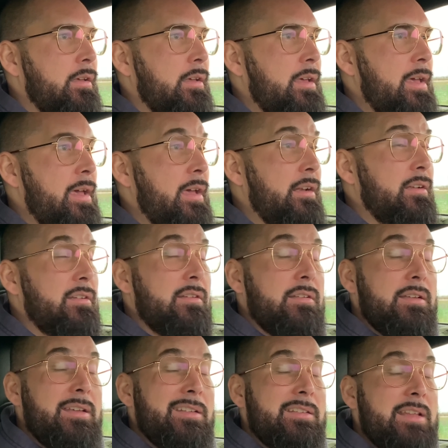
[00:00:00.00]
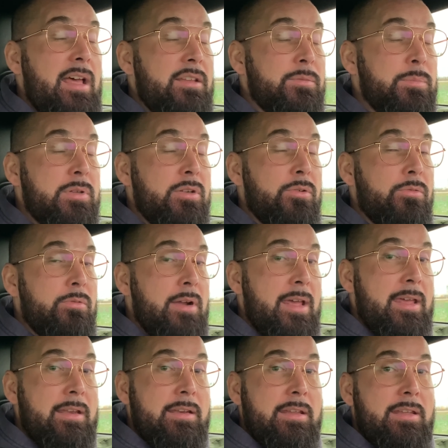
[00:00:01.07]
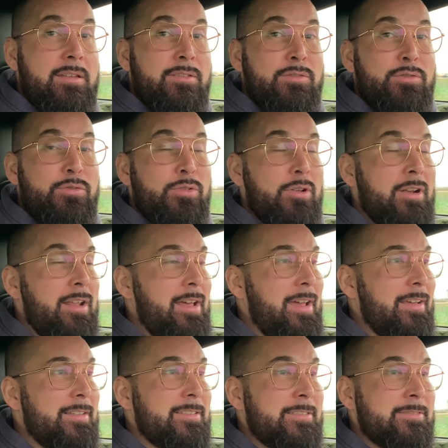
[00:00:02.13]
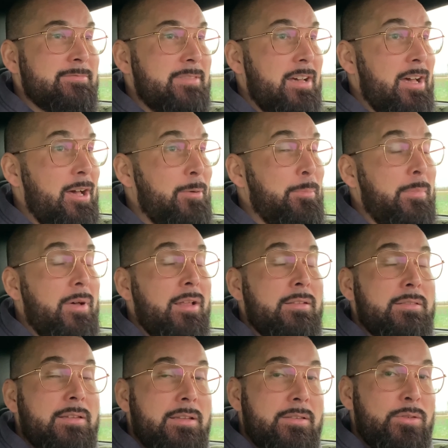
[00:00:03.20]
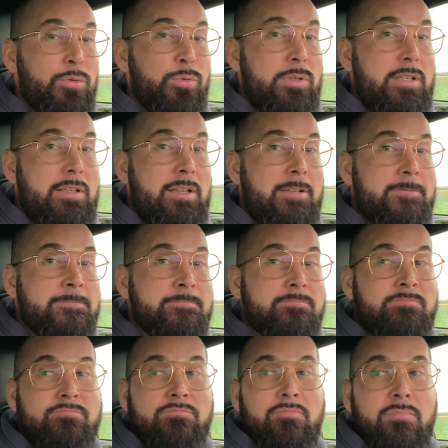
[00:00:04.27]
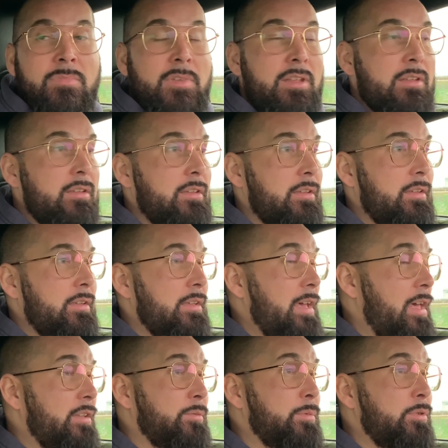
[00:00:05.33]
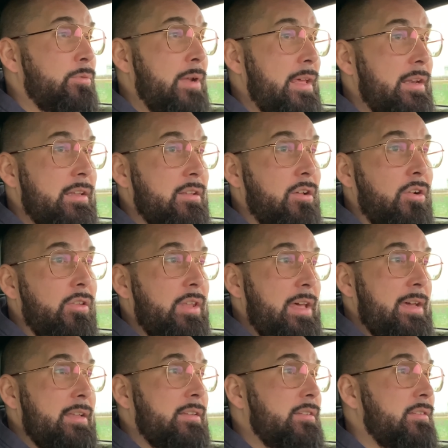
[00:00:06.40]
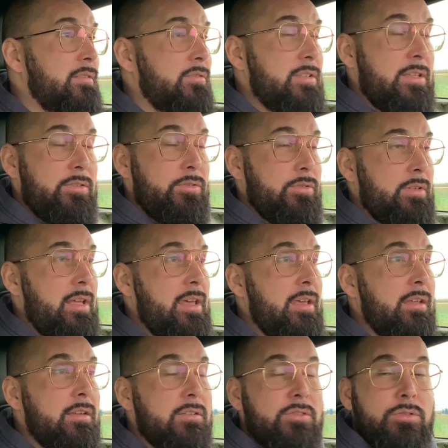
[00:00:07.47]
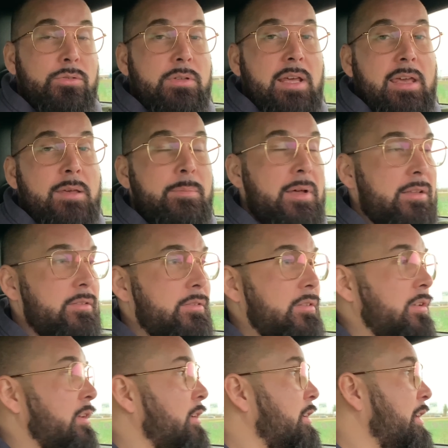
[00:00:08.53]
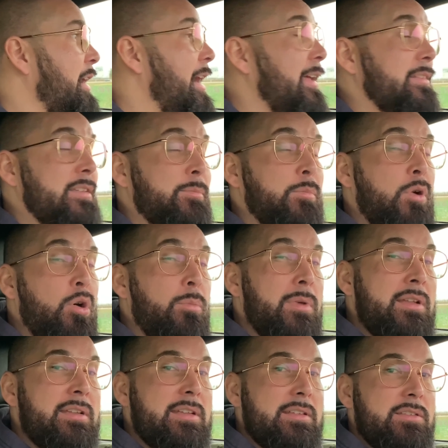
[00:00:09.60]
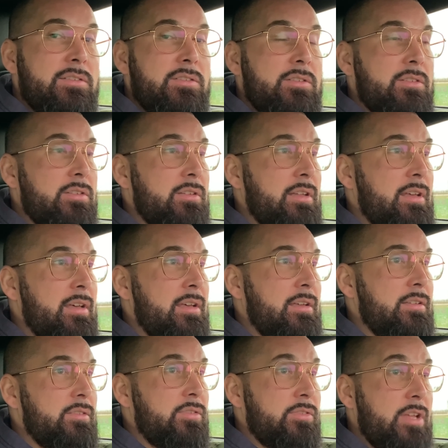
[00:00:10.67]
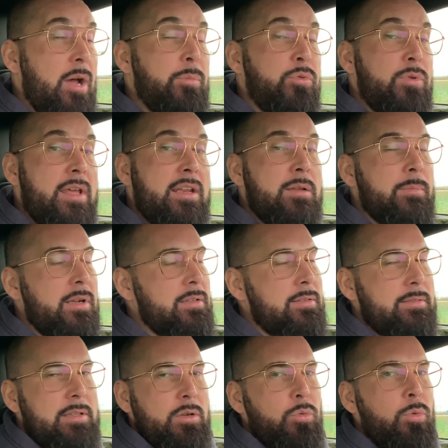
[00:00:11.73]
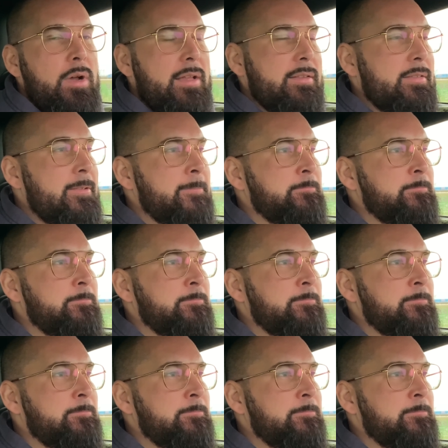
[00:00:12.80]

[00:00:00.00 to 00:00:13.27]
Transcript: And it has been raining for like a month in Sweden. It has been raining all night, yesterday and today, but at the moment it's stopped raining, but it's still wet.